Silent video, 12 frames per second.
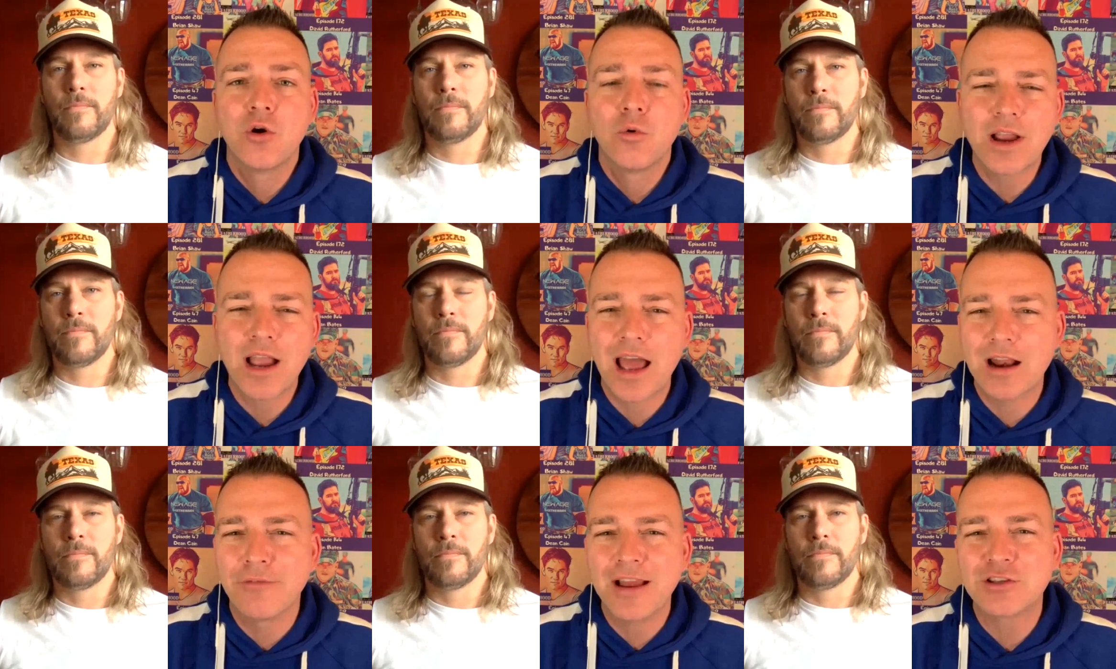Speaker 1: What kind of
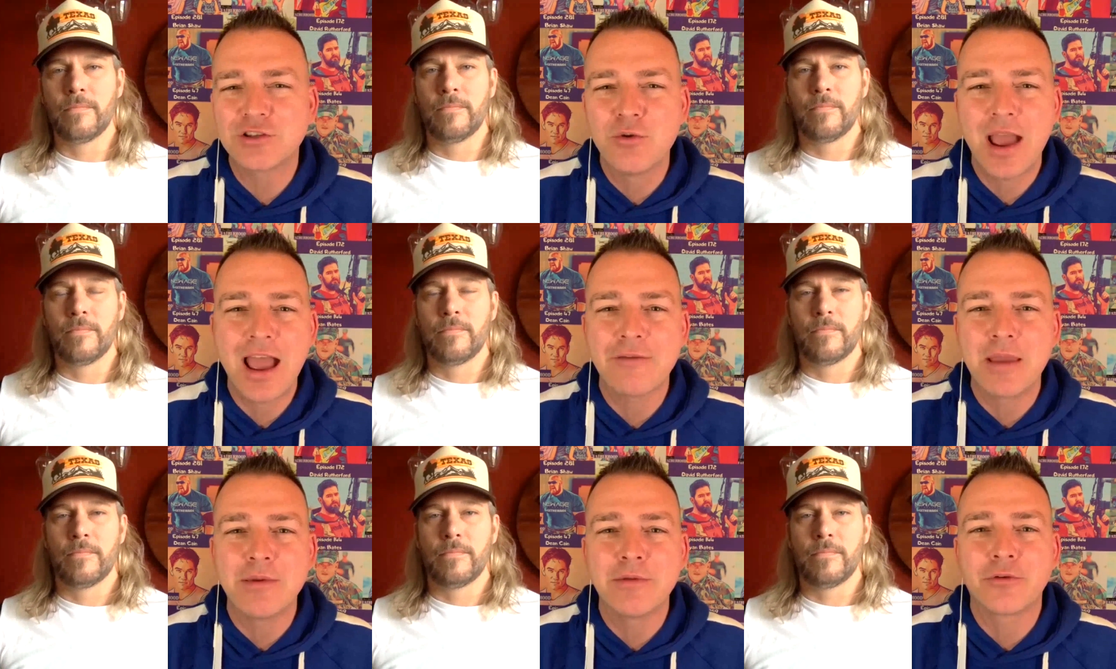advice do you have
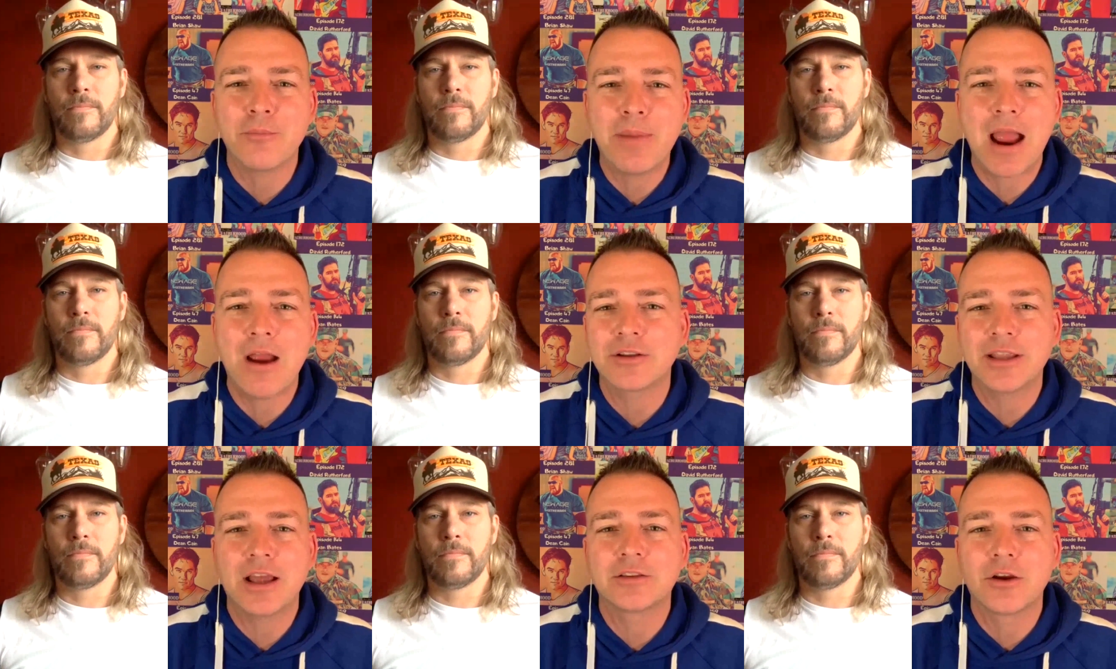maybe for the parent
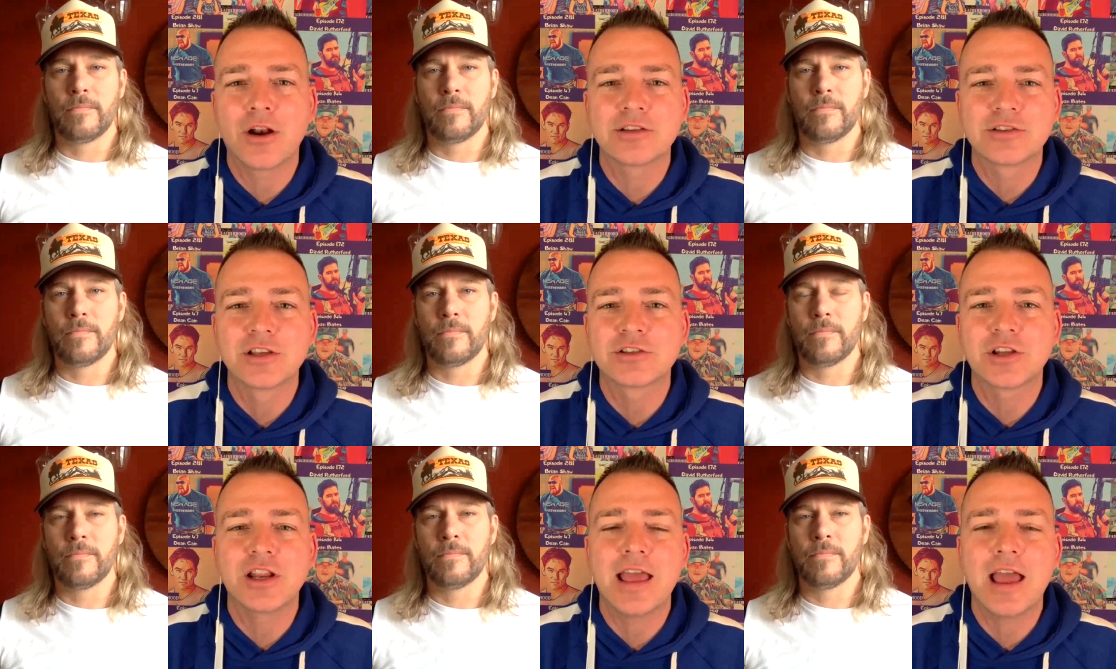out there that's
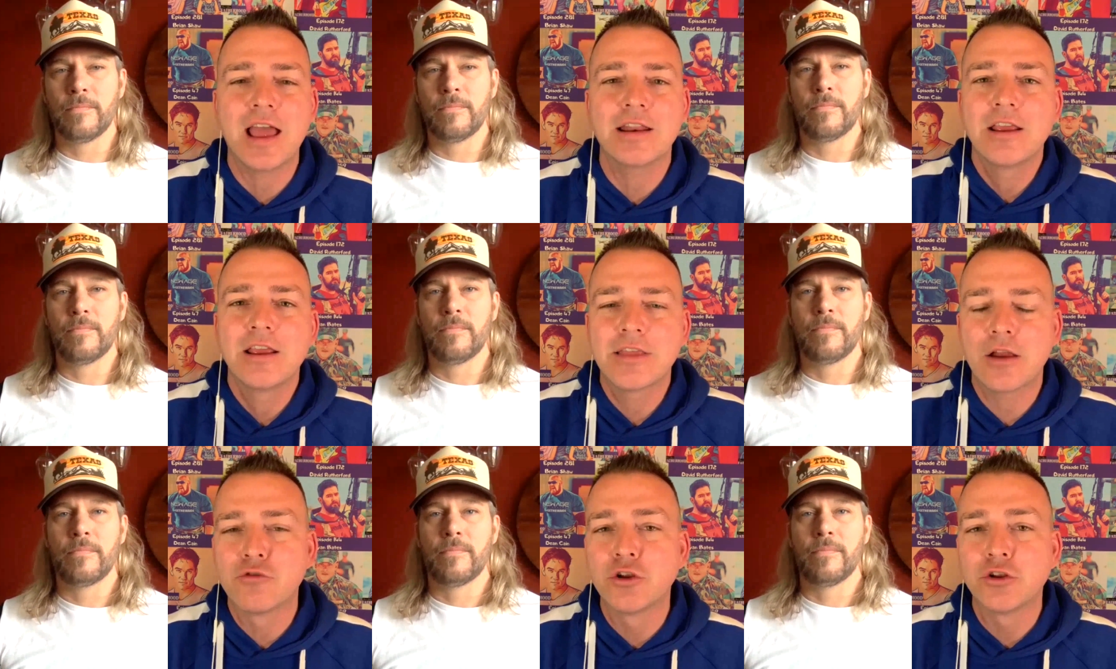listening that
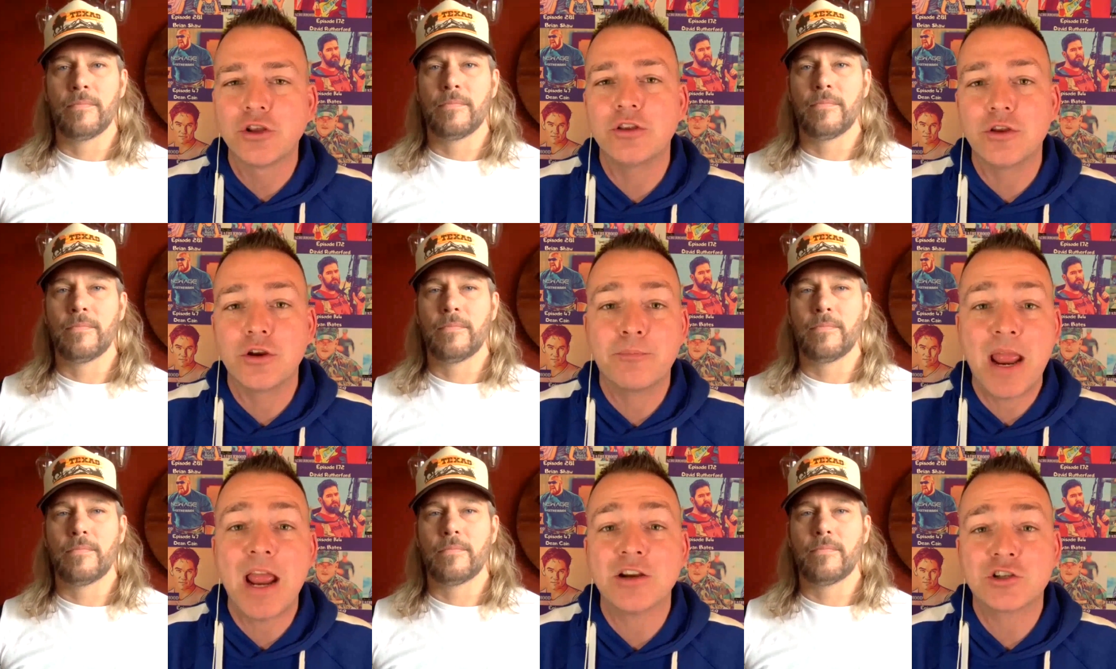that really their
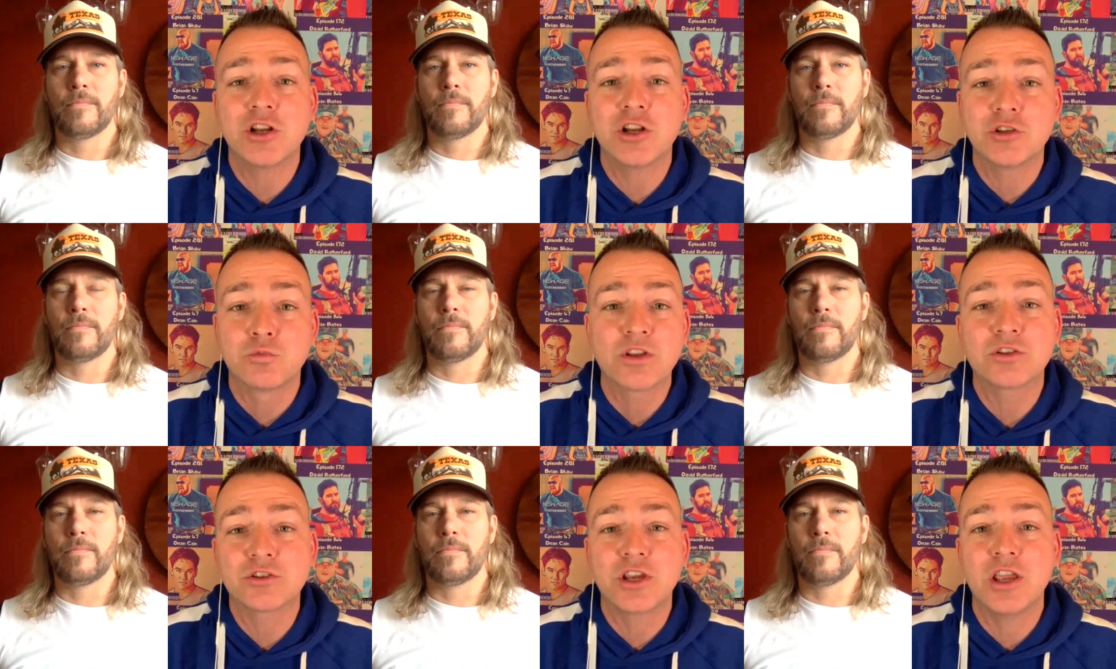passion is with
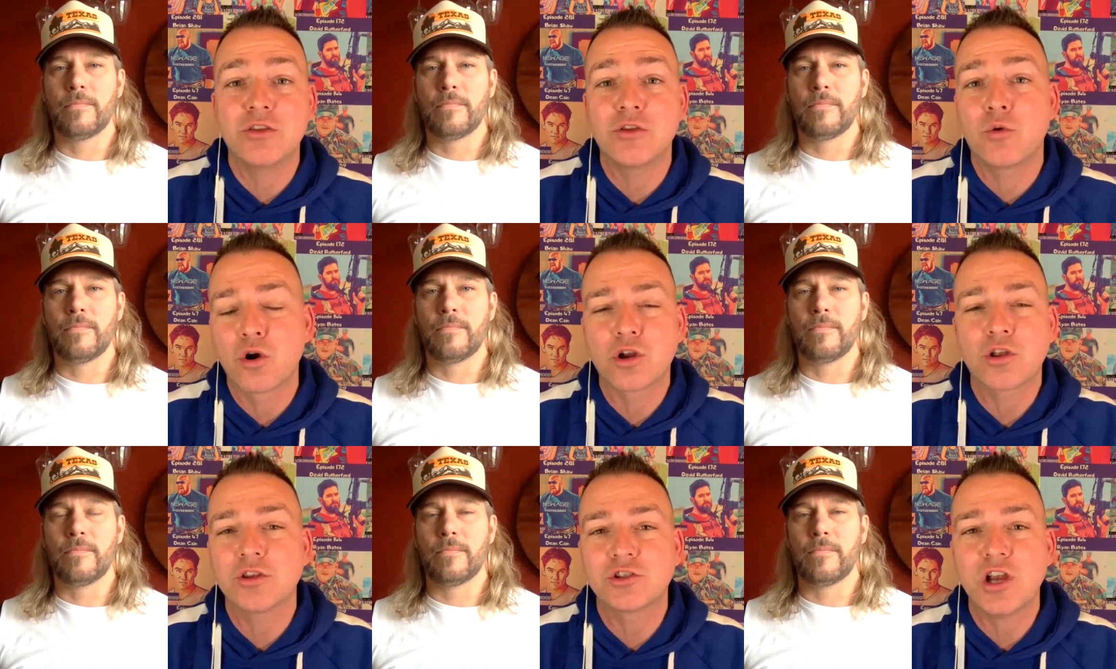singing? They're
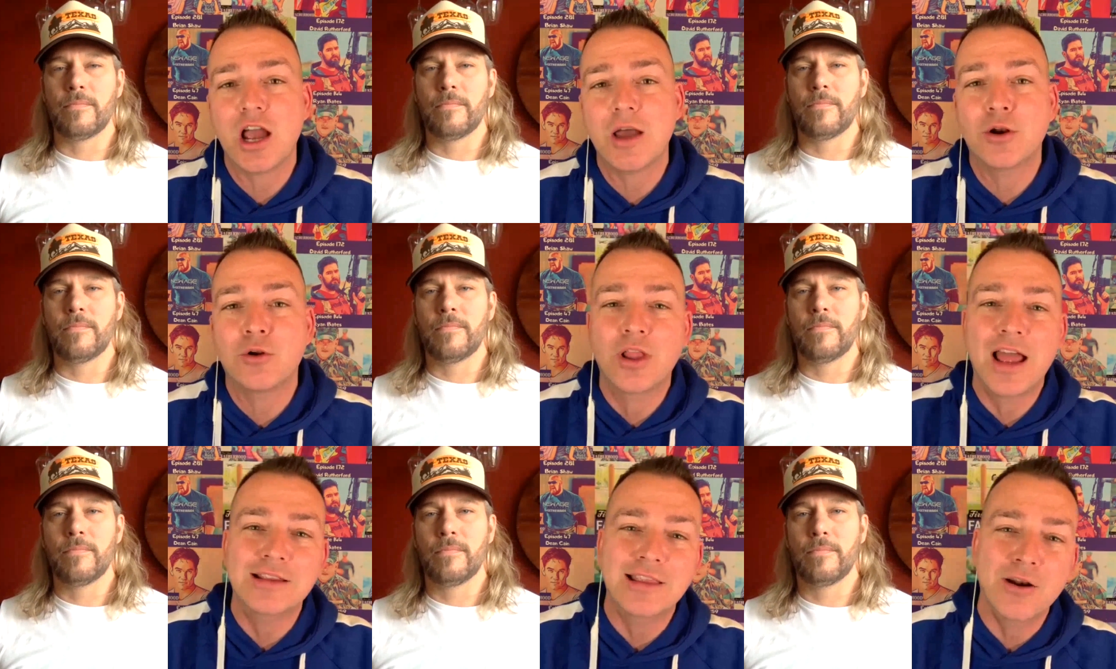working this job they don't
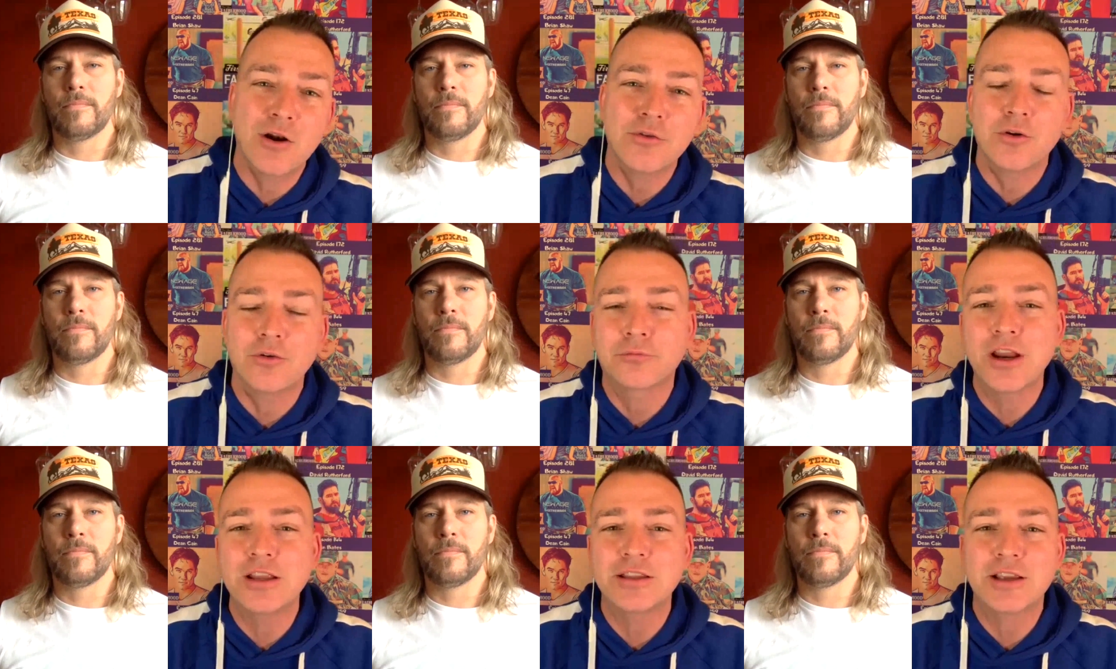like. They don't. They're
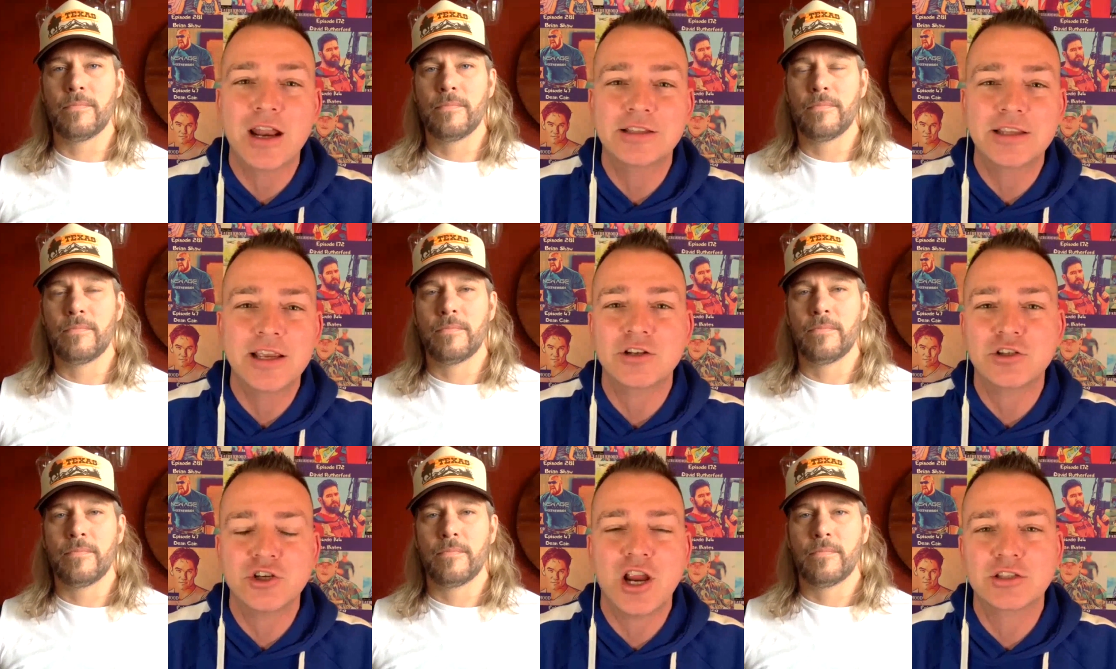afraid to kind of take a
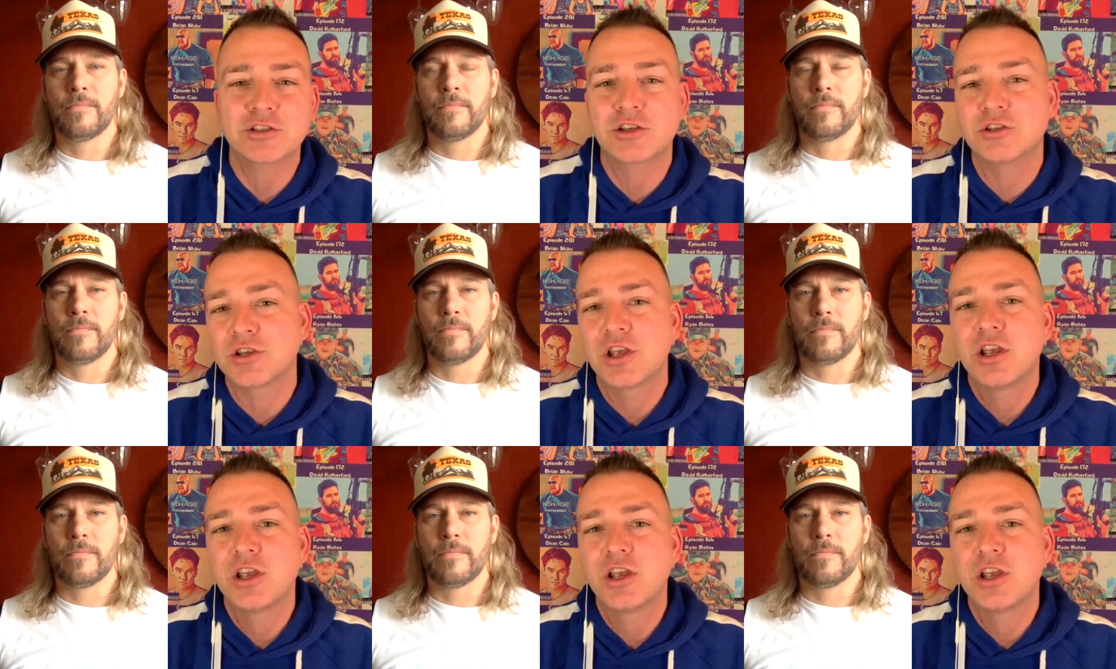chance because